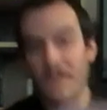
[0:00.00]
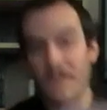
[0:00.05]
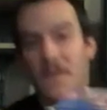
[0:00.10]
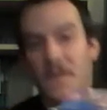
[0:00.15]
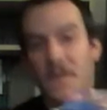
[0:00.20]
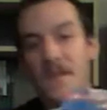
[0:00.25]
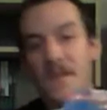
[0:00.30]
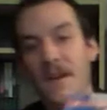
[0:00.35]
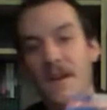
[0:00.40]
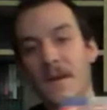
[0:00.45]
with
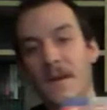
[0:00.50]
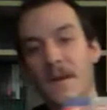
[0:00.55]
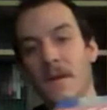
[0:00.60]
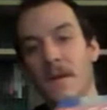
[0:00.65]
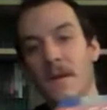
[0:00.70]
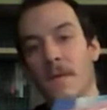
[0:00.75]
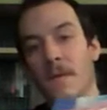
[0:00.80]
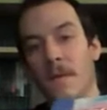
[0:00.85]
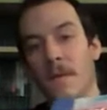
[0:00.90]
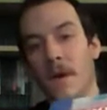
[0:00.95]
the
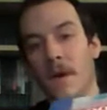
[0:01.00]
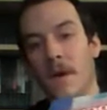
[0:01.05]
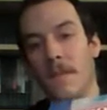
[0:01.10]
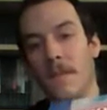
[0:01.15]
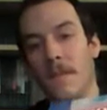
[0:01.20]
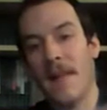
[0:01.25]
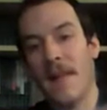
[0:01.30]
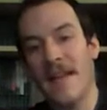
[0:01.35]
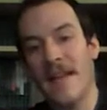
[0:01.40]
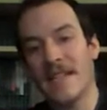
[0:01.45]

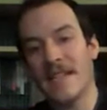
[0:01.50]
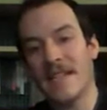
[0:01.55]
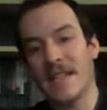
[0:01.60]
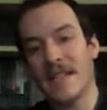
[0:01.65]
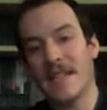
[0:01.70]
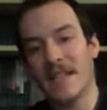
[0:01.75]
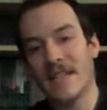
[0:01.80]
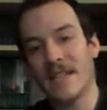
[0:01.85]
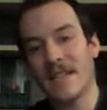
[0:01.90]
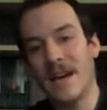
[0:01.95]
plastic and
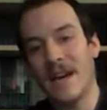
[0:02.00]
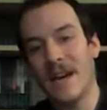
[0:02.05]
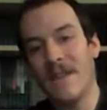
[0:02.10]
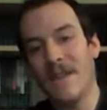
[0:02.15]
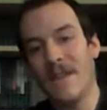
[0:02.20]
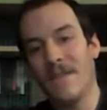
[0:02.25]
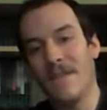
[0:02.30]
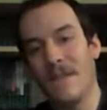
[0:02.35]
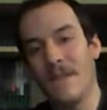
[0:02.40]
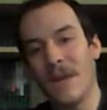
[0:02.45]
stuff
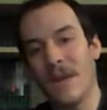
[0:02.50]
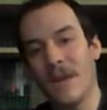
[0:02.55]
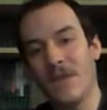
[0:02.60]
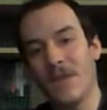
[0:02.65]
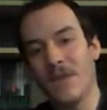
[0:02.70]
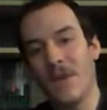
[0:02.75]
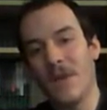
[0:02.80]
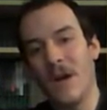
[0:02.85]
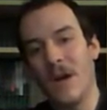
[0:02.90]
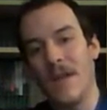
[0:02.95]
and the manual,
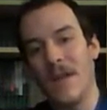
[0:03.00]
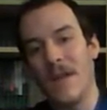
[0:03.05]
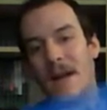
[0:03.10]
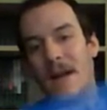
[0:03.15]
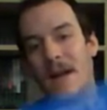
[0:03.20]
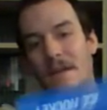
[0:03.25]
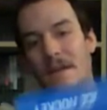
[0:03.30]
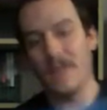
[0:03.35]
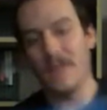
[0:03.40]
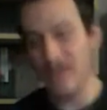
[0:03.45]
all that,
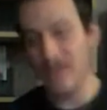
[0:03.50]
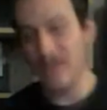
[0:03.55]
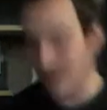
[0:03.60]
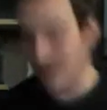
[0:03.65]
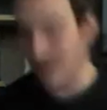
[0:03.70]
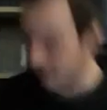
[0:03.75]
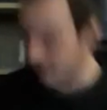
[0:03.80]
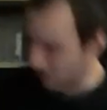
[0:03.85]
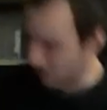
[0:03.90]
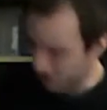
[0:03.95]
and the
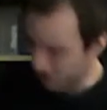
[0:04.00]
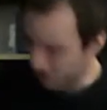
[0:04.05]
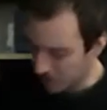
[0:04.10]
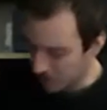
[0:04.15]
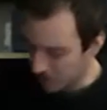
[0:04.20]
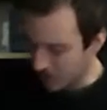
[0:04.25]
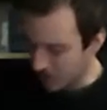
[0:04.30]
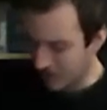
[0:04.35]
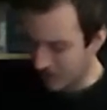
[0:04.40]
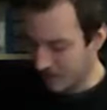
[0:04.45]
styrofoam. So I
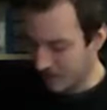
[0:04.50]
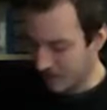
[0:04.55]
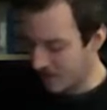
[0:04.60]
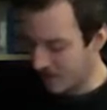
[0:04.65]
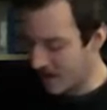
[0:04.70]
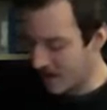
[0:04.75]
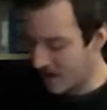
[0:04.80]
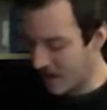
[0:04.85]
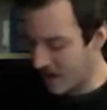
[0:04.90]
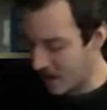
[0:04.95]
was like, why
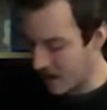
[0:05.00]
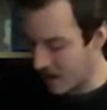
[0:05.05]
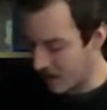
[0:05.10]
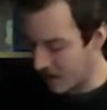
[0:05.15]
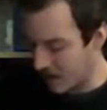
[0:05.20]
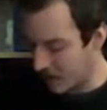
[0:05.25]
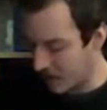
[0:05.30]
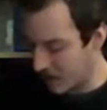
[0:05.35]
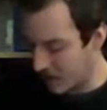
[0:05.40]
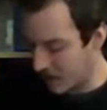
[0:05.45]
not?
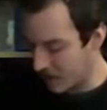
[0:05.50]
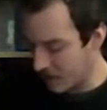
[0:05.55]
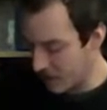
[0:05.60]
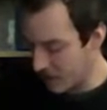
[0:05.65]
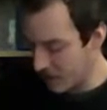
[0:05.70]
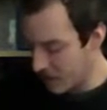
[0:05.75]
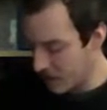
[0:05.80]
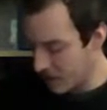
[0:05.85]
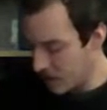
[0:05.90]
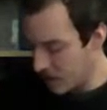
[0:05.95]
My
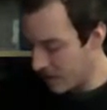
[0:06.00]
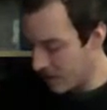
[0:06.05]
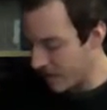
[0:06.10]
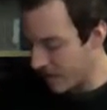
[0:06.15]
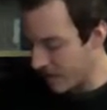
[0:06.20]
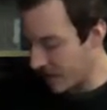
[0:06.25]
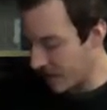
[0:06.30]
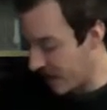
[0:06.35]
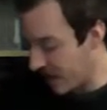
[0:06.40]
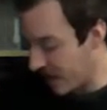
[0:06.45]
buddy
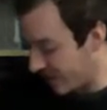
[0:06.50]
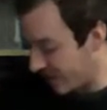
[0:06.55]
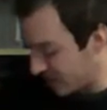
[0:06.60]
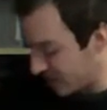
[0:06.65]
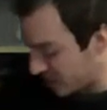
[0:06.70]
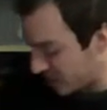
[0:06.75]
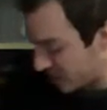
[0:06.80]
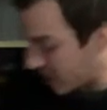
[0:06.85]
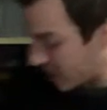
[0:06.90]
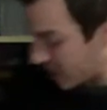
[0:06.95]

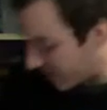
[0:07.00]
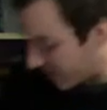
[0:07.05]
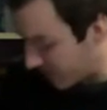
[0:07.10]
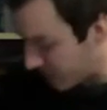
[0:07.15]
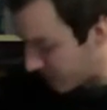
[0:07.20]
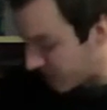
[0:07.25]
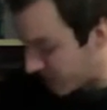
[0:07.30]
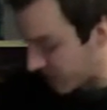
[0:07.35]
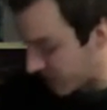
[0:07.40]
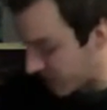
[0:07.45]
Kevin
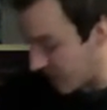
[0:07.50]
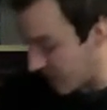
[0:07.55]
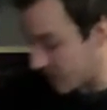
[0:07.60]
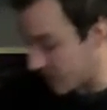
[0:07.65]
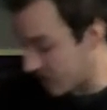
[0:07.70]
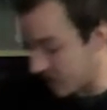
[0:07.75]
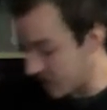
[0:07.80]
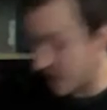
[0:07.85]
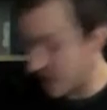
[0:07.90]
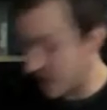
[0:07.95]
gave it to
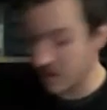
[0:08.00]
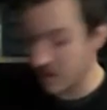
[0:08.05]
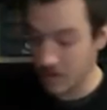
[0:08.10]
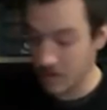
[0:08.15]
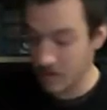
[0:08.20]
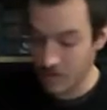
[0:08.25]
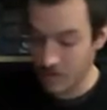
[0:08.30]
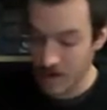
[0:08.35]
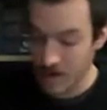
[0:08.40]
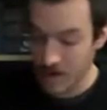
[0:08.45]
me at a good
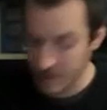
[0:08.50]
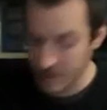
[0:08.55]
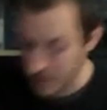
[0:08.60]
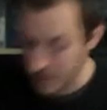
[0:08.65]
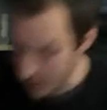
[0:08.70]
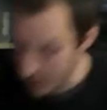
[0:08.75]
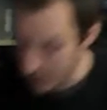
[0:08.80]
price, so